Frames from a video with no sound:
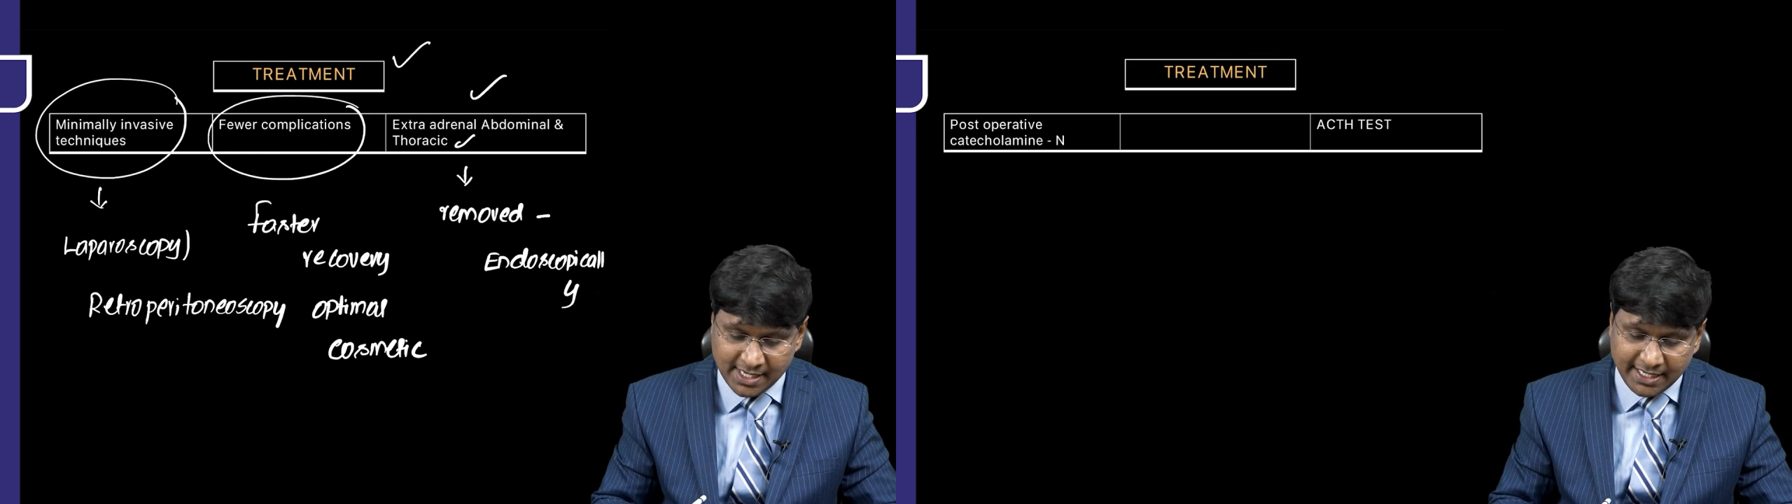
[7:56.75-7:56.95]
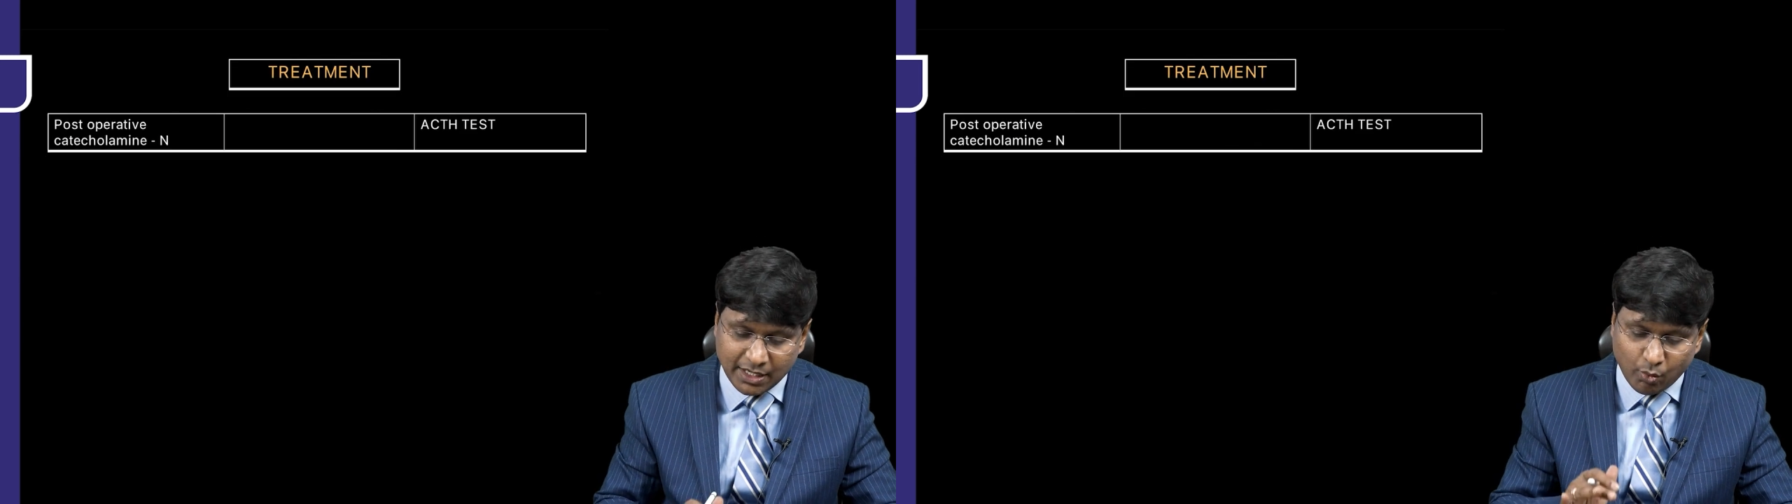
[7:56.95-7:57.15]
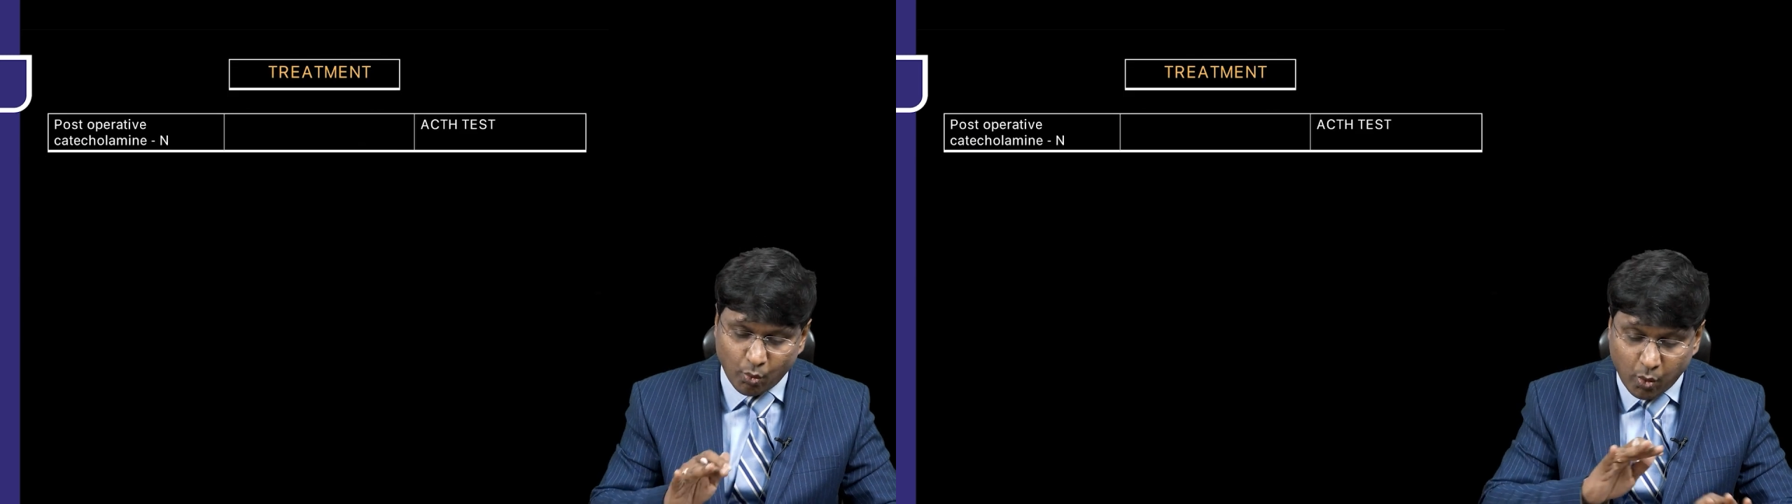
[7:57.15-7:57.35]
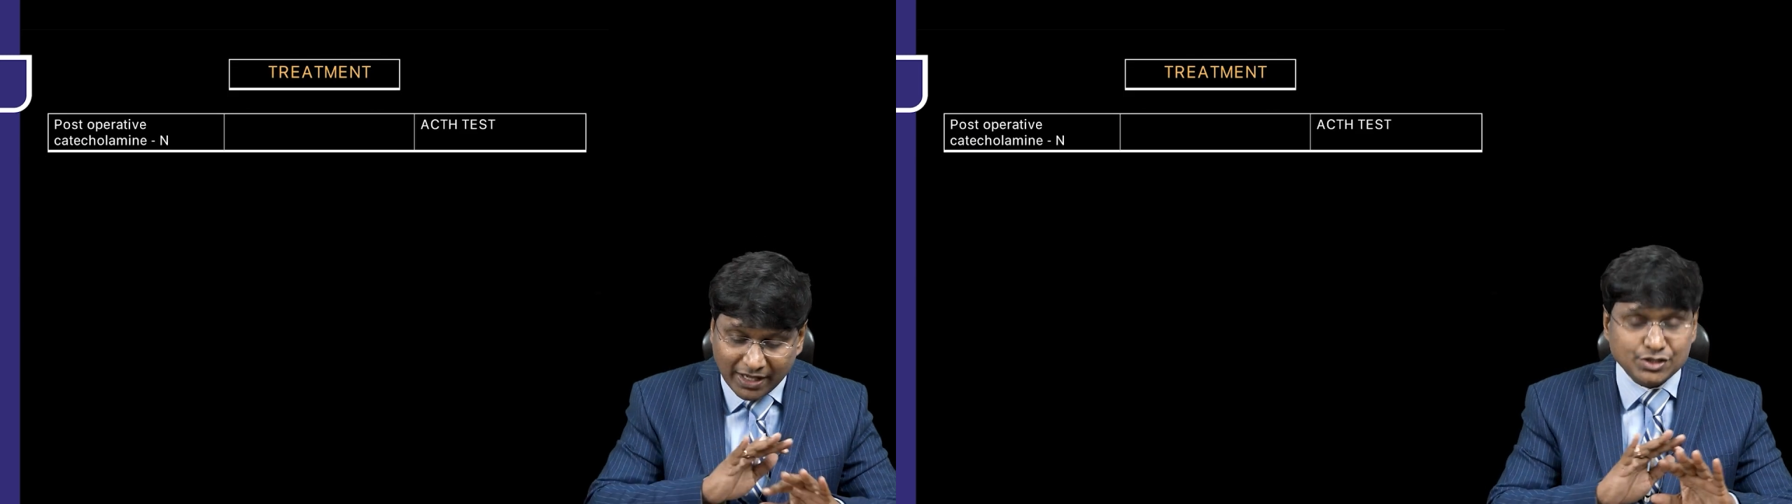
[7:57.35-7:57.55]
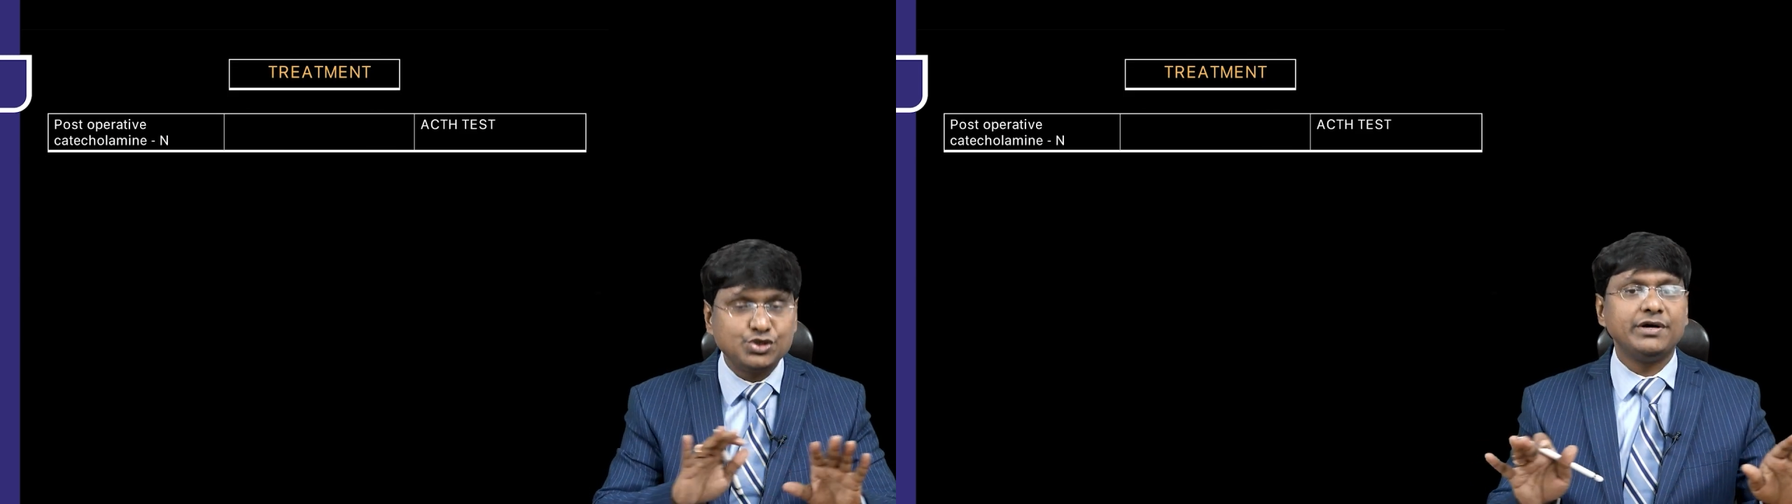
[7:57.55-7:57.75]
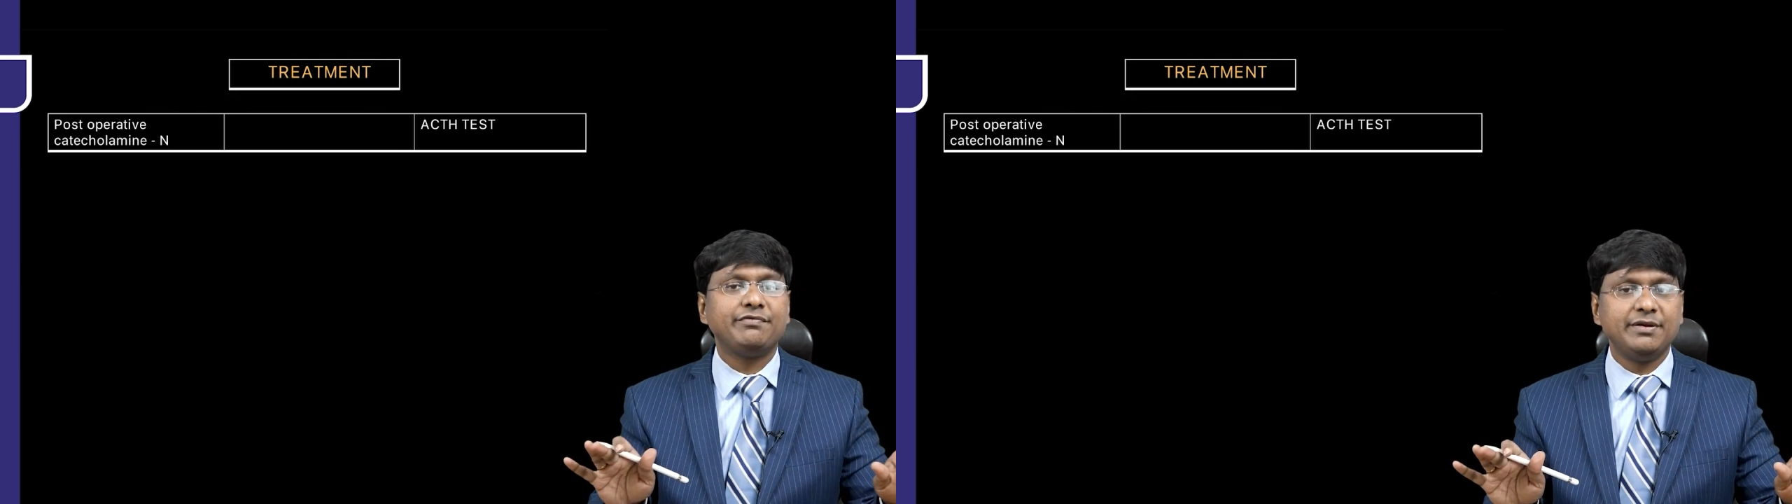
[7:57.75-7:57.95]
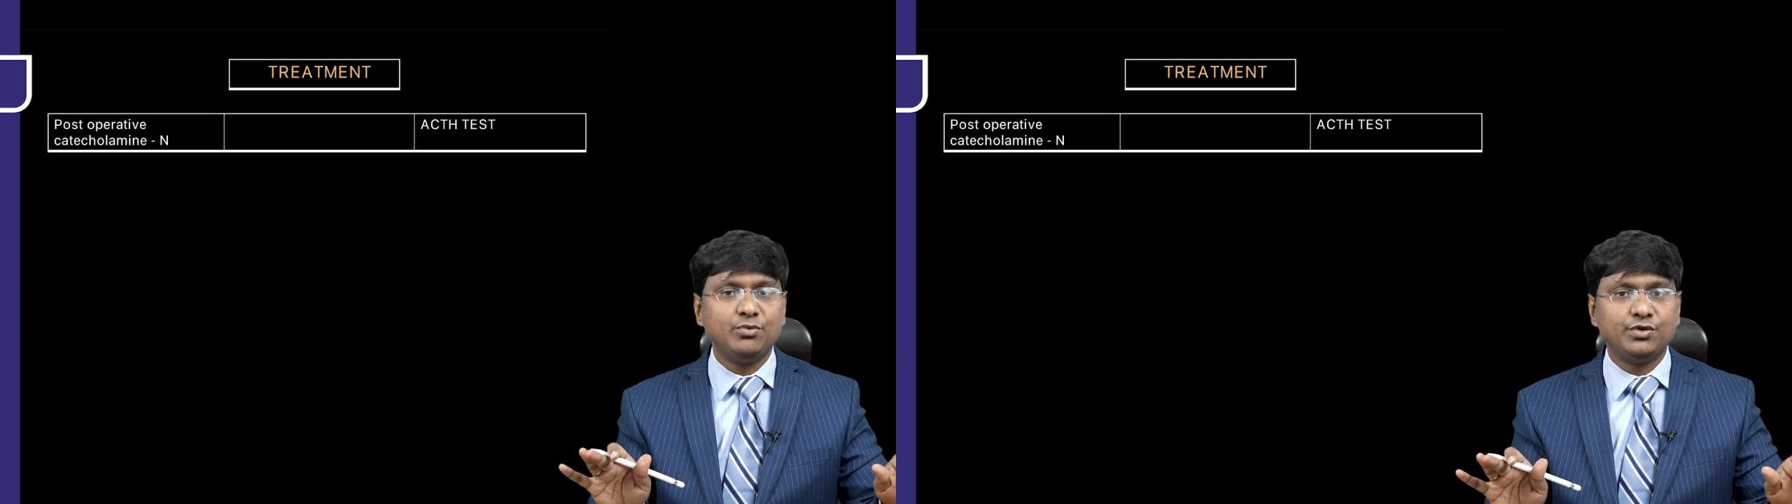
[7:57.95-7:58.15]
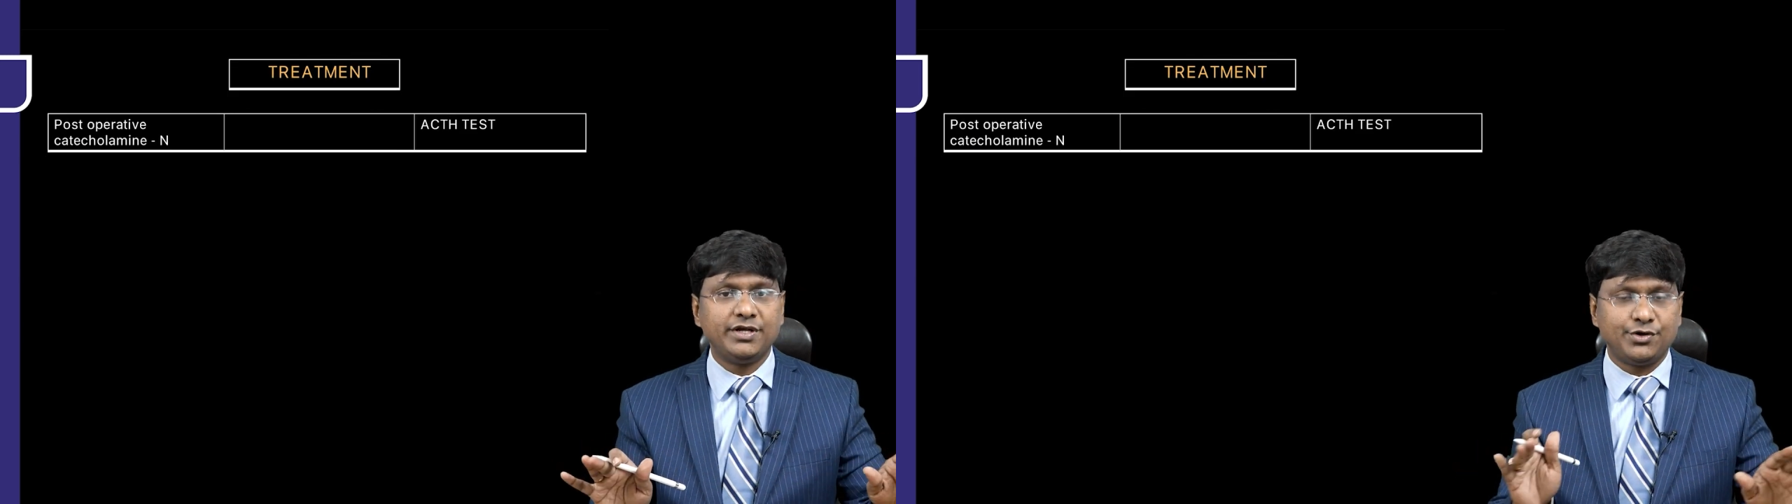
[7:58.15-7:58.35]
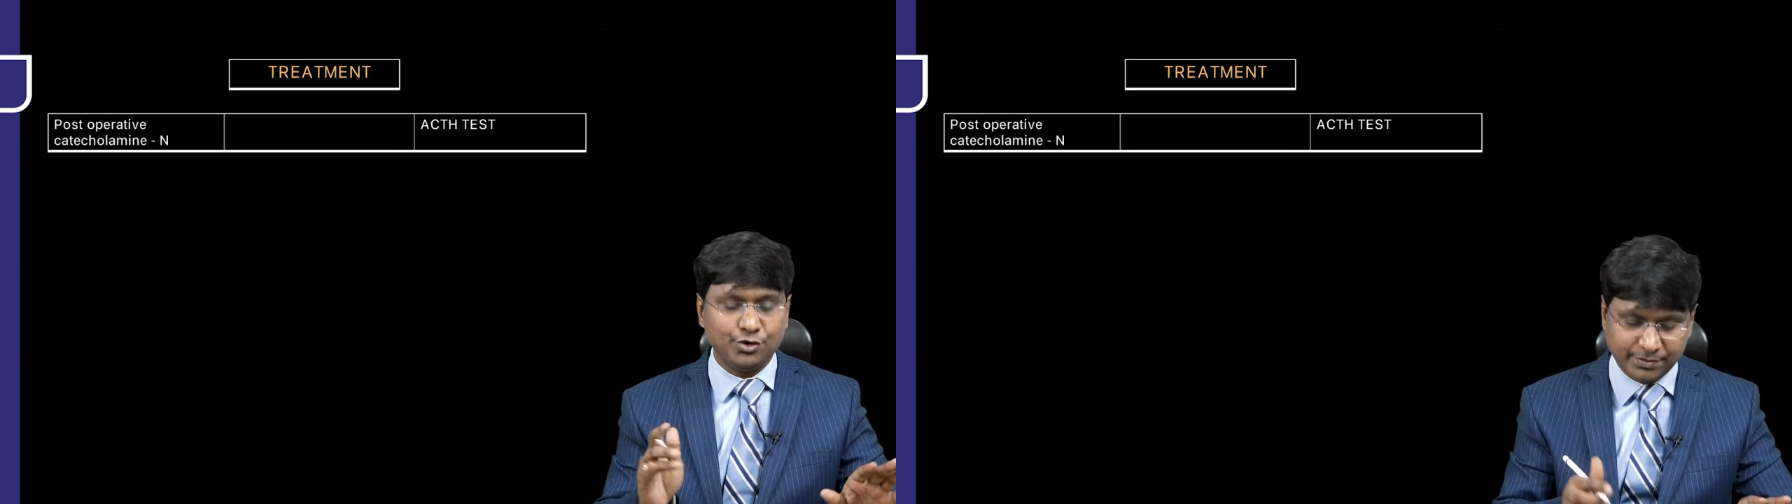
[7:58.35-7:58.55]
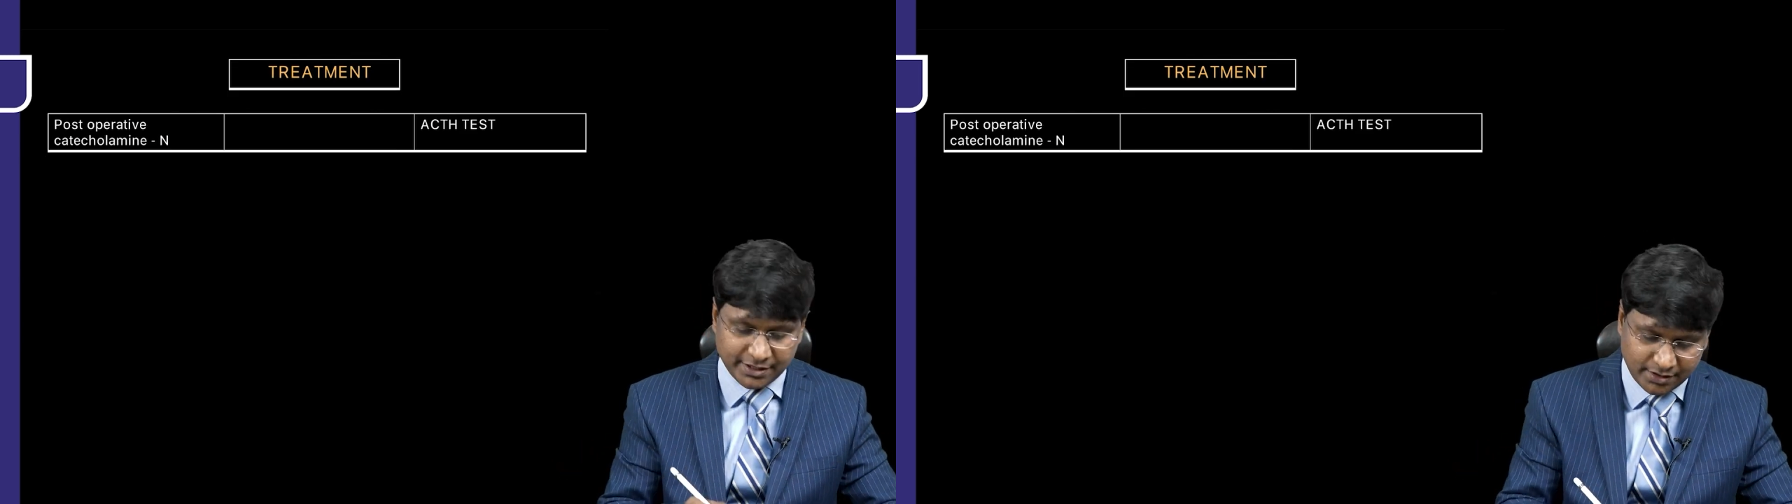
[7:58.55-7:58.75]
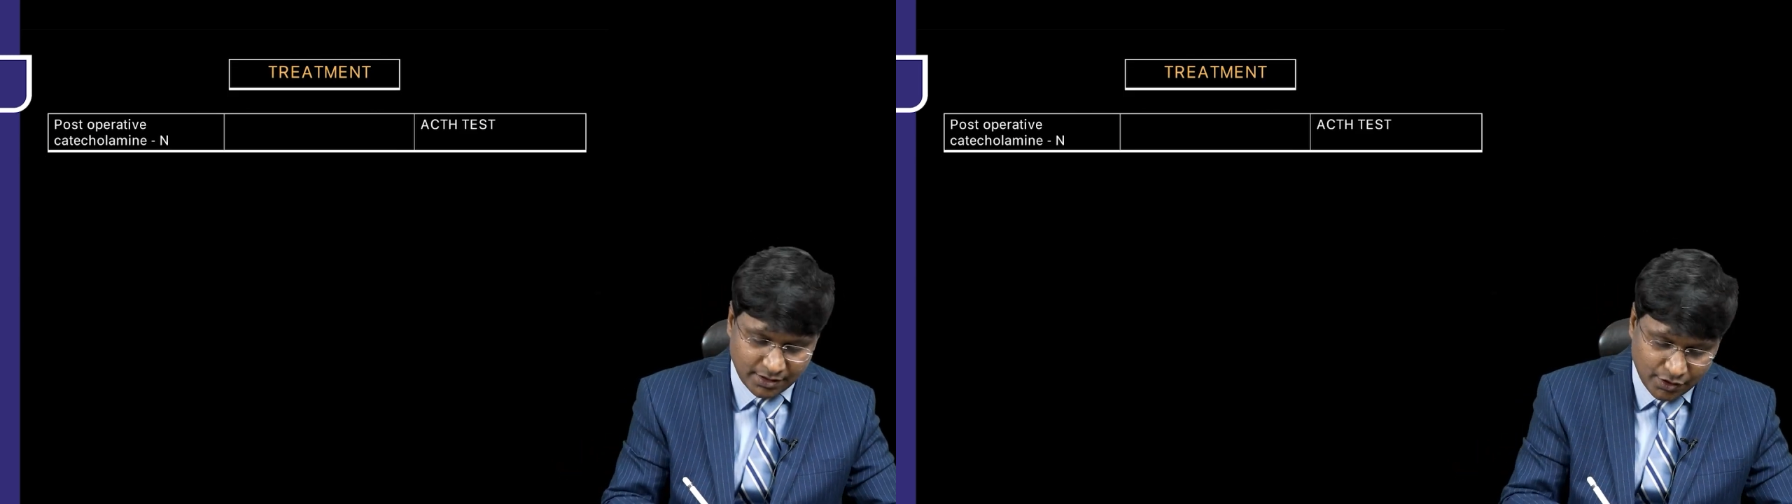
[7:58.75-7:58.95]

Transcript: Now, once you have removed the tumor,